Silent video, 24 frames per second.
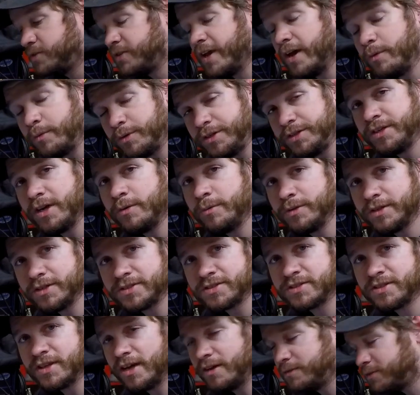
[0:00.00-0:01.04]
yeah, when you're done with this
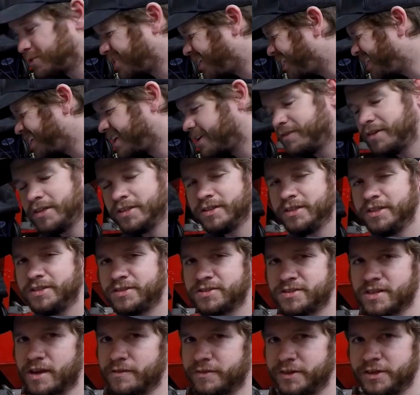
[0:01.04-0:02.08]
stuff, try to give it at least
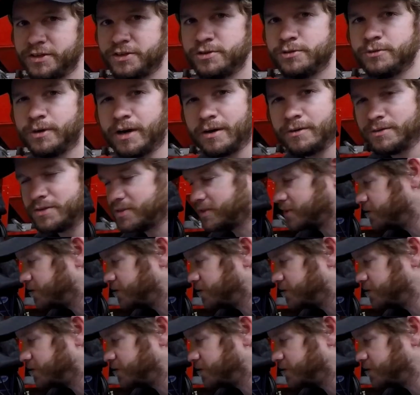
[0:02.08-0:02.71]
72 hours to